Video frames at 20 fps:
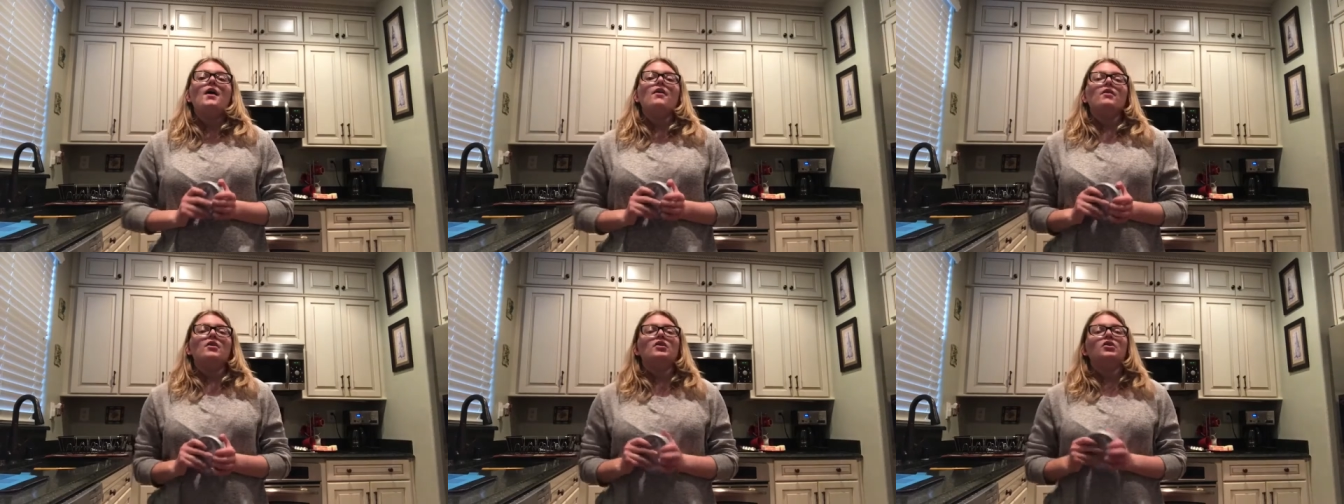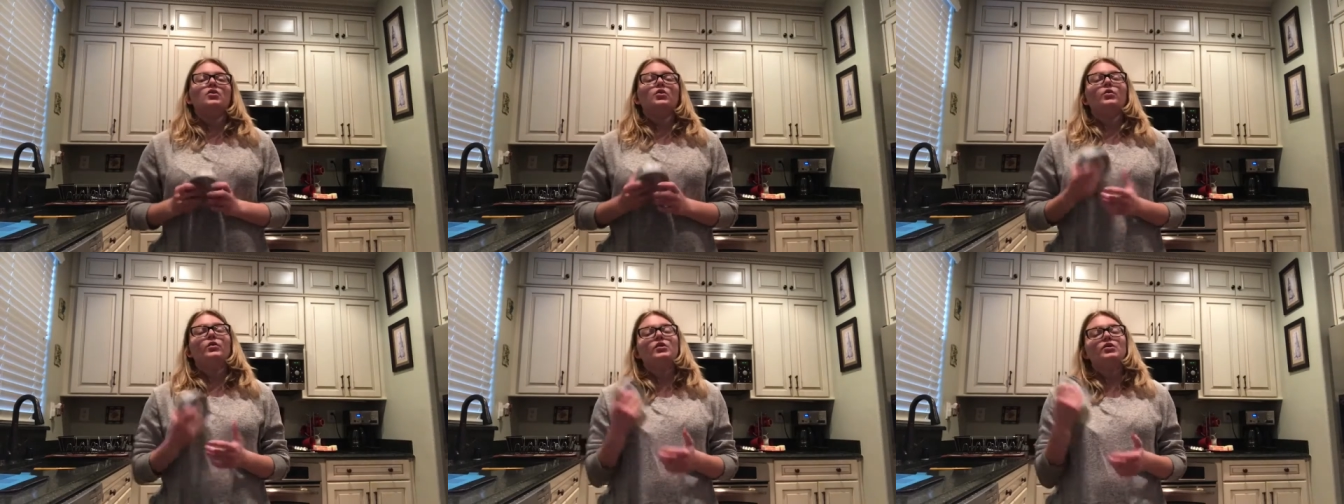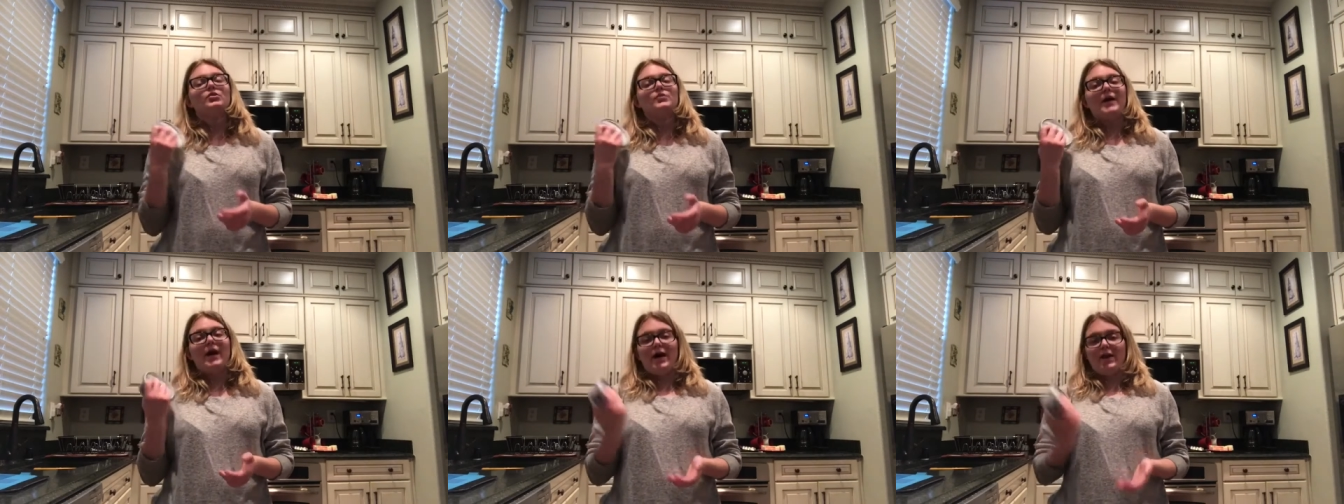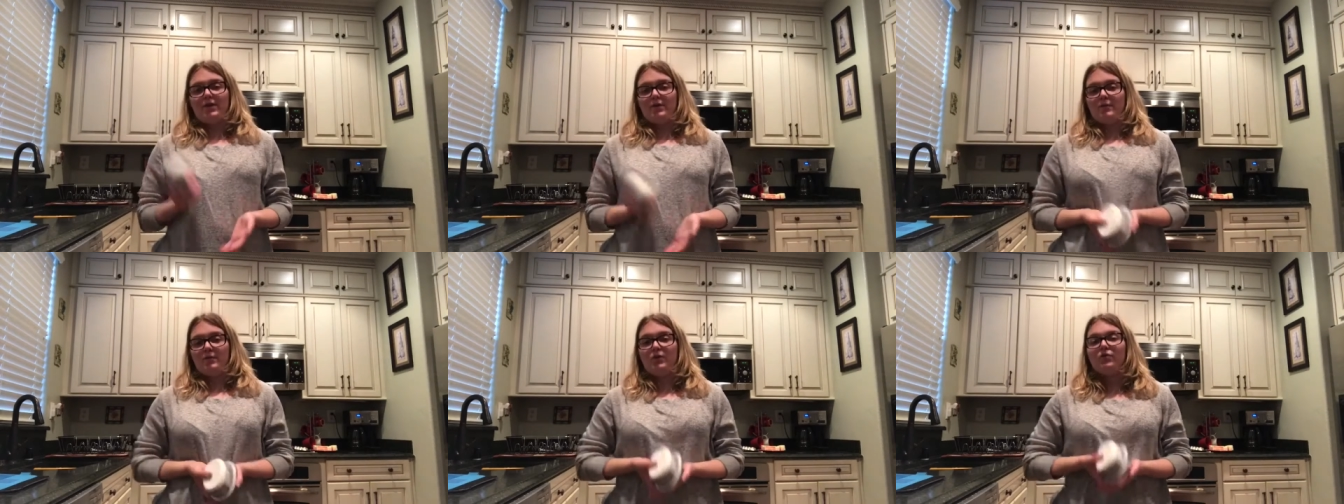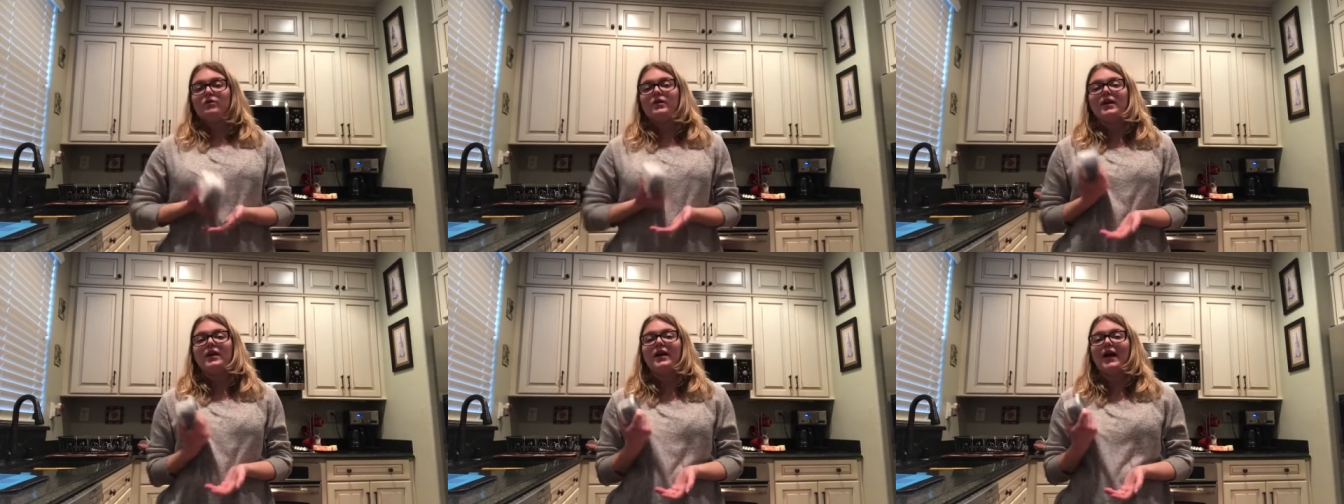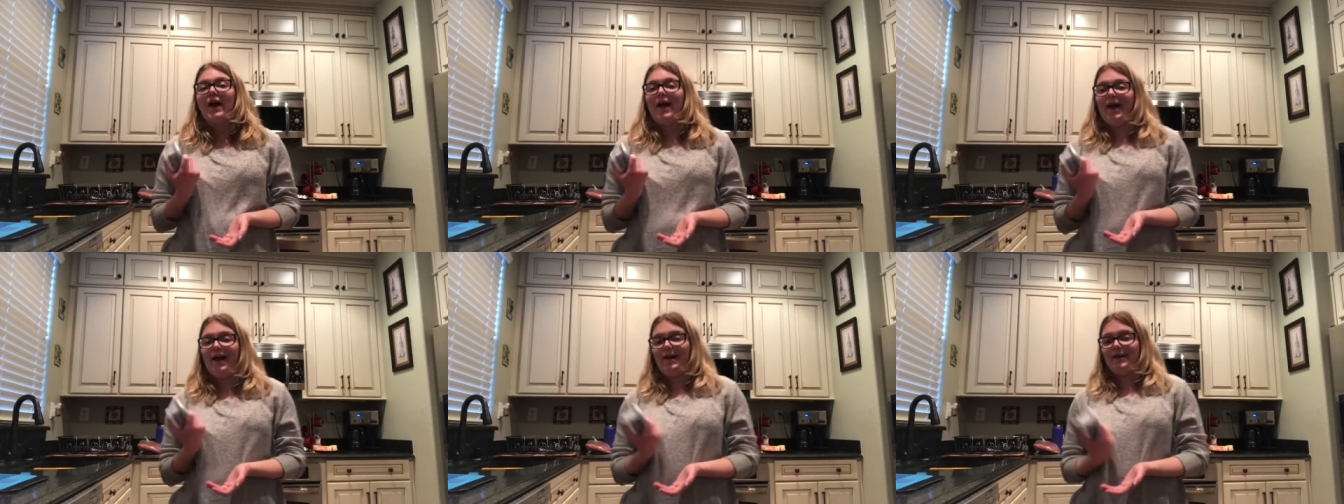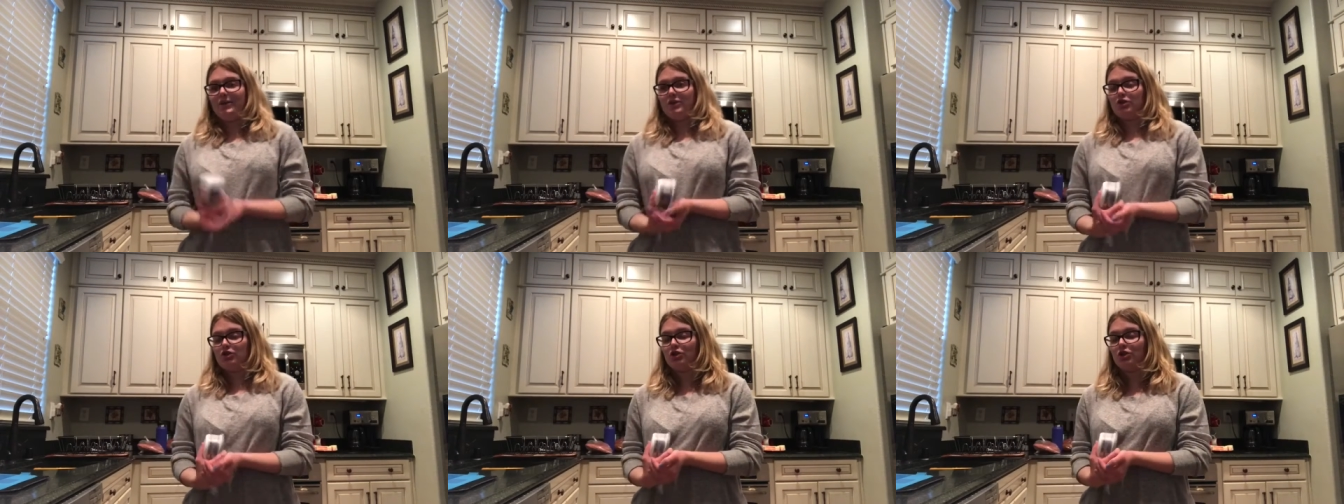Then you're going to add the milk
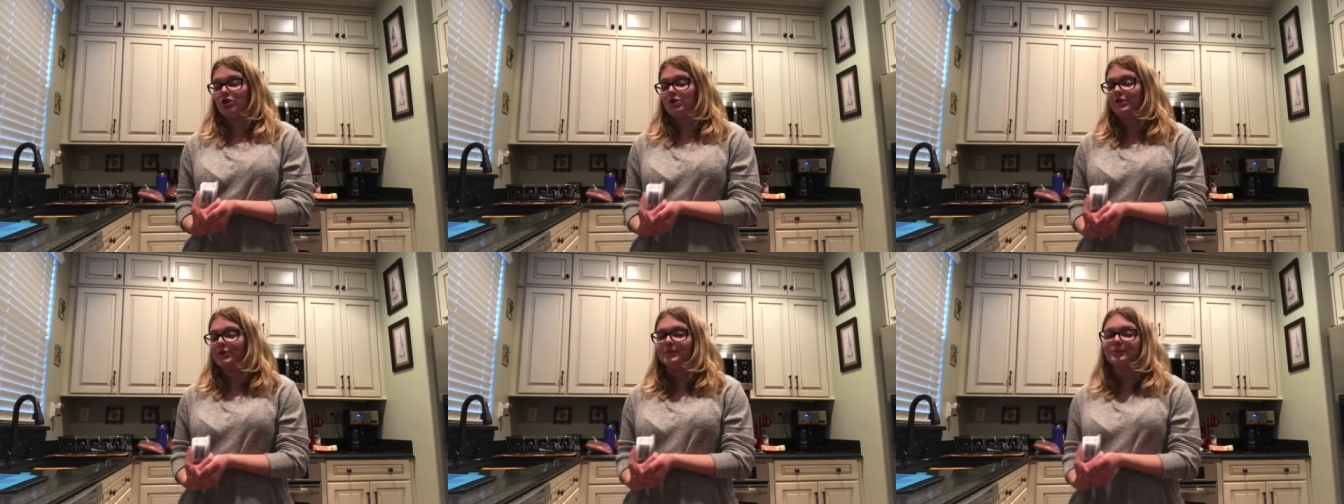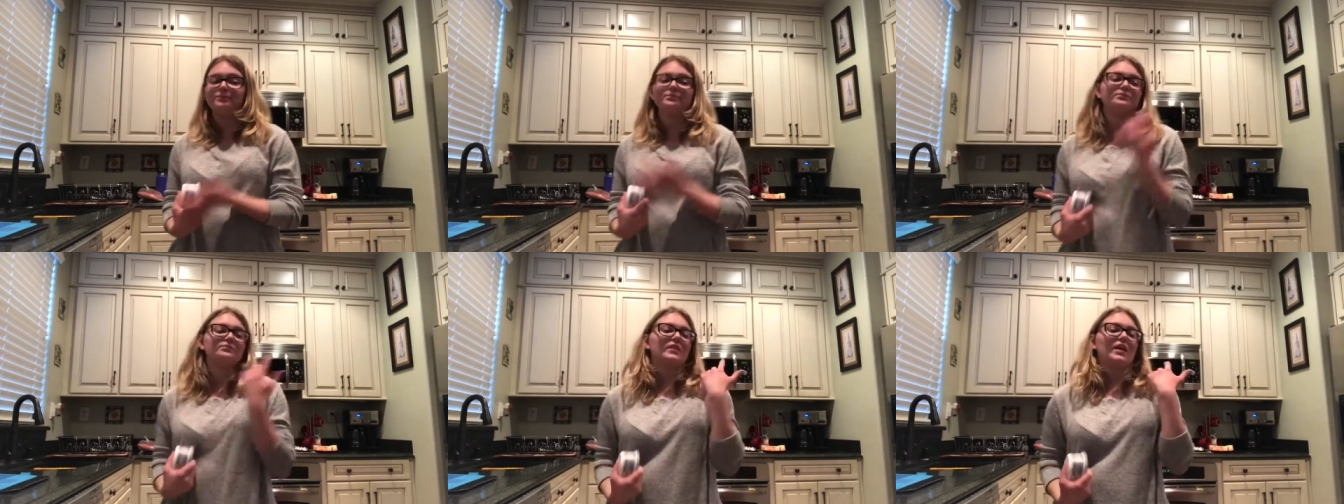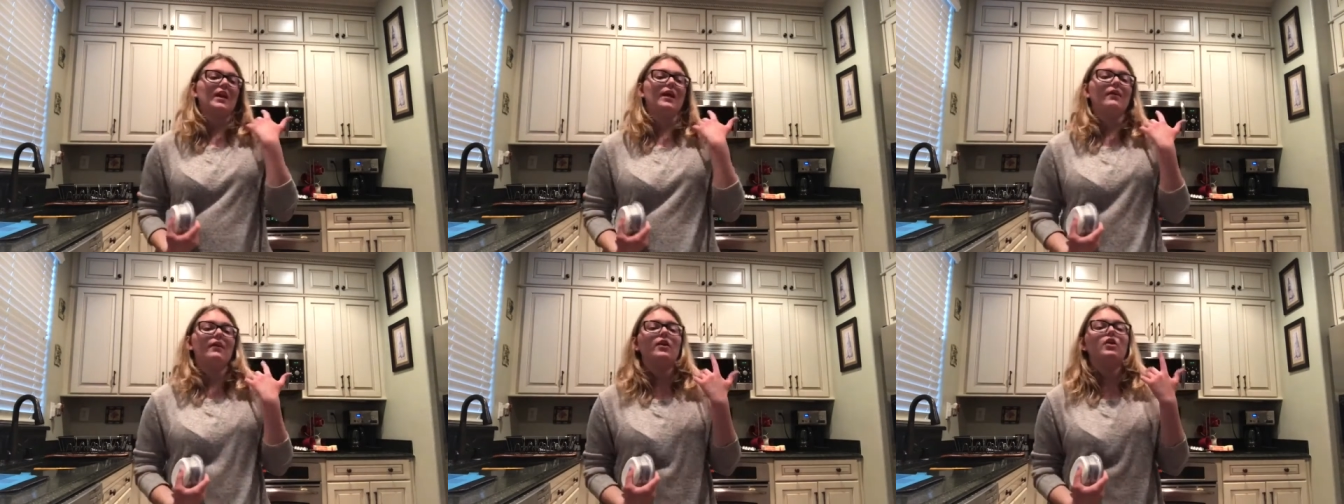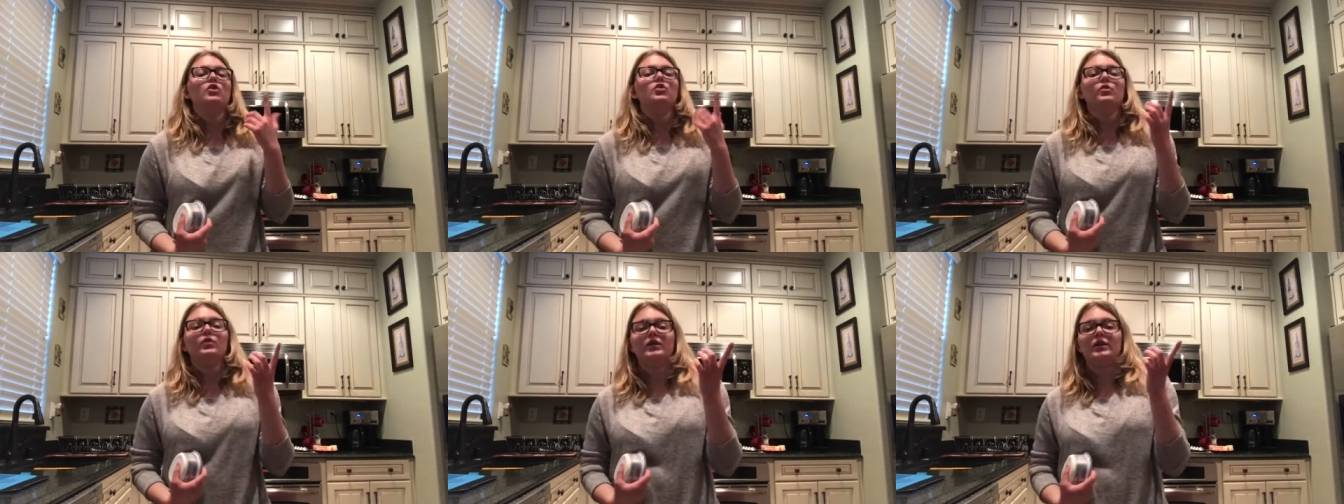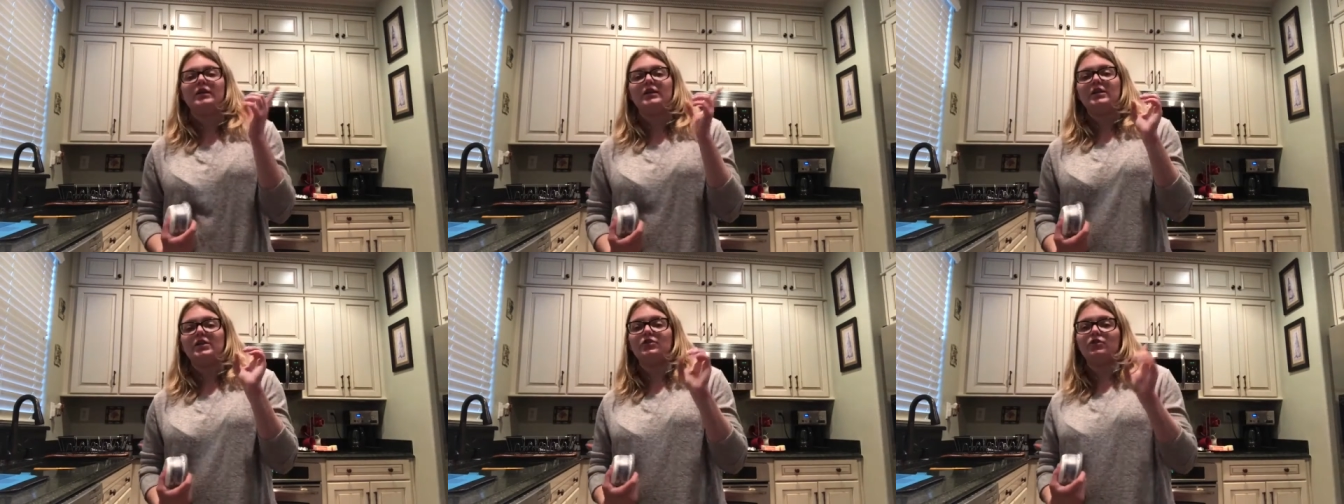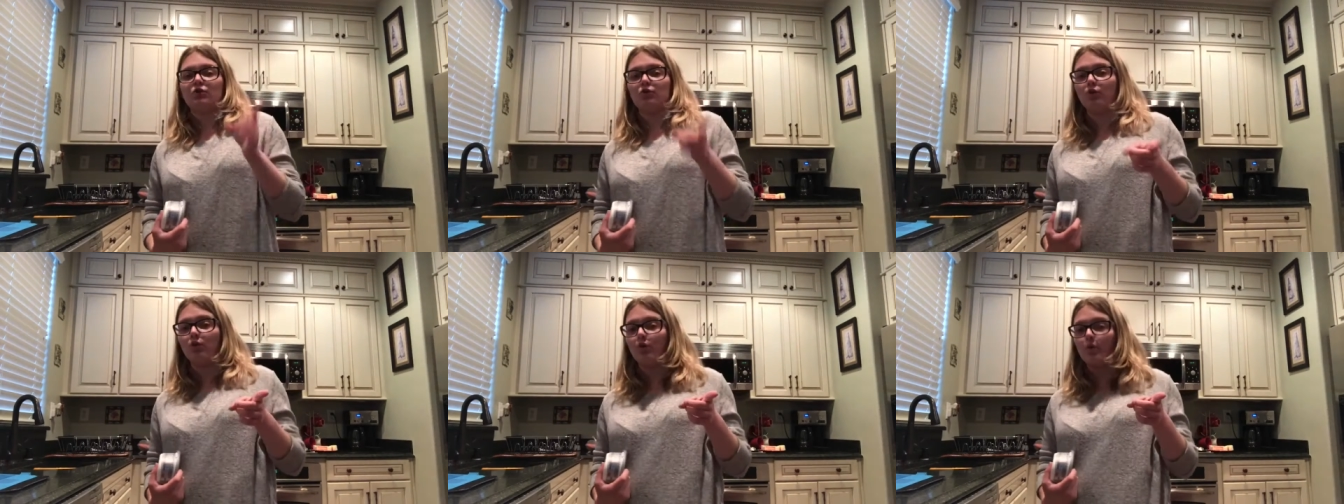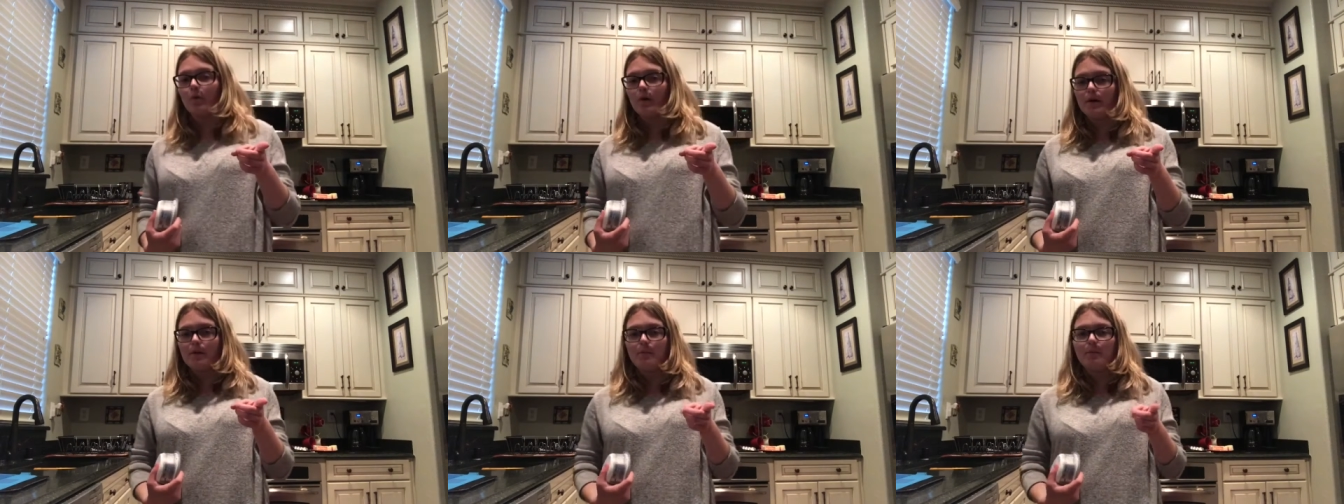and the sugar, and then you're going to need your
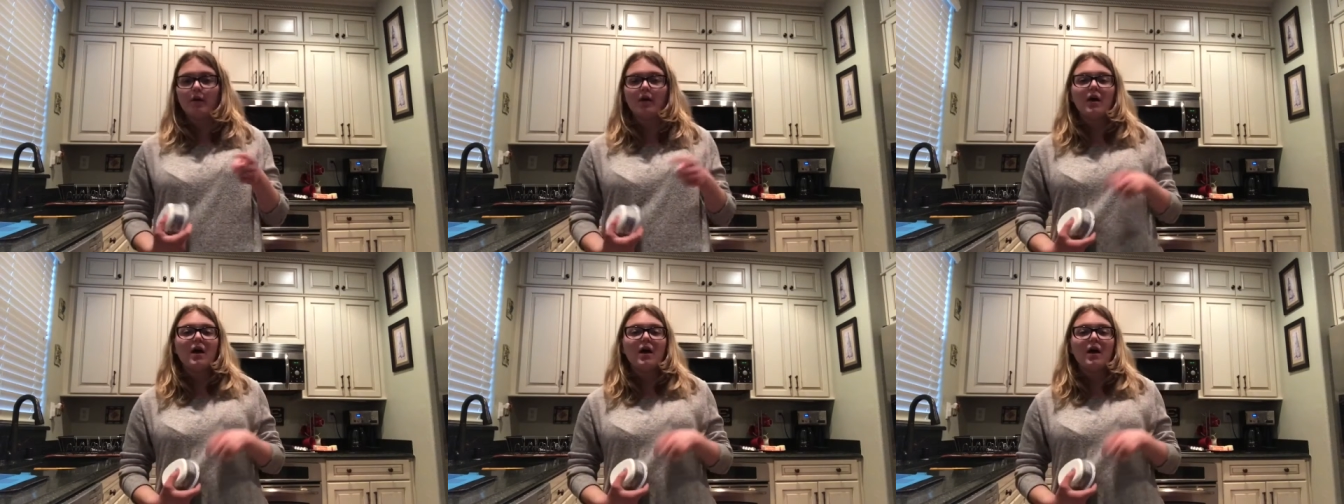Cool Whip,